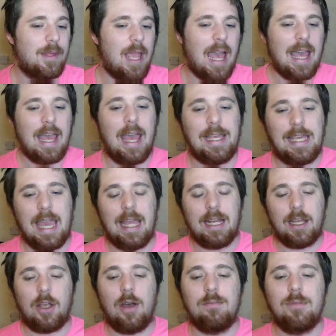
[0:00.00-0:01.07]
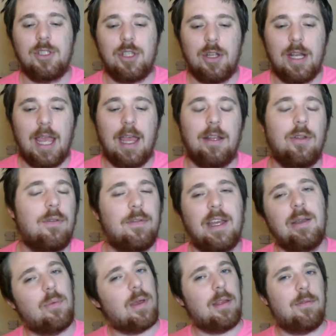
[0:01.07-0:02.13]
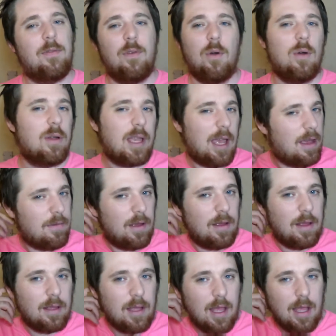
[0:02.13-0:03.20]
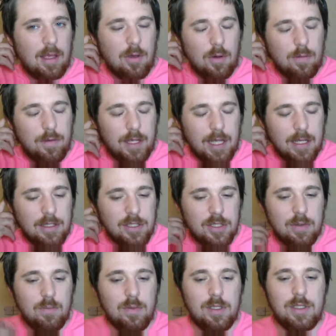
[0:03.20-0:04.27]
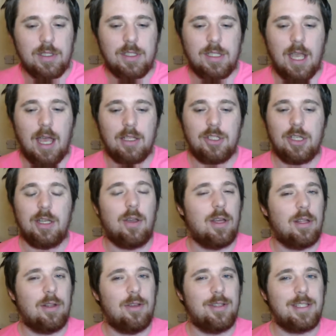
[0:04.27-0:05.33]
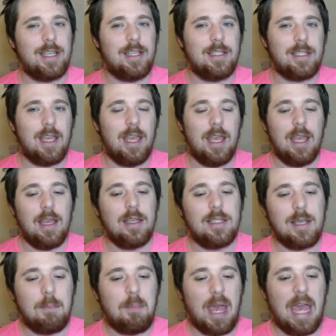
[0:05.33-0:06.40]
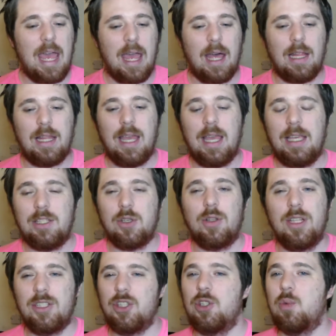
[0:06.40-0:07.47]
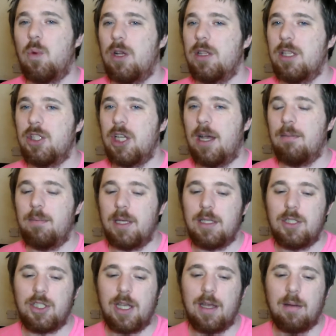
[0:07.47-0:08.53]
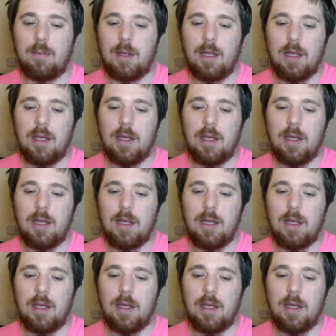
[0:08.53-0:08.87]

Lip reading: again, it comes down to, I don't think we thought Kofi Kingston was actually going to lose this. It's a bit early, he's only just won the championship.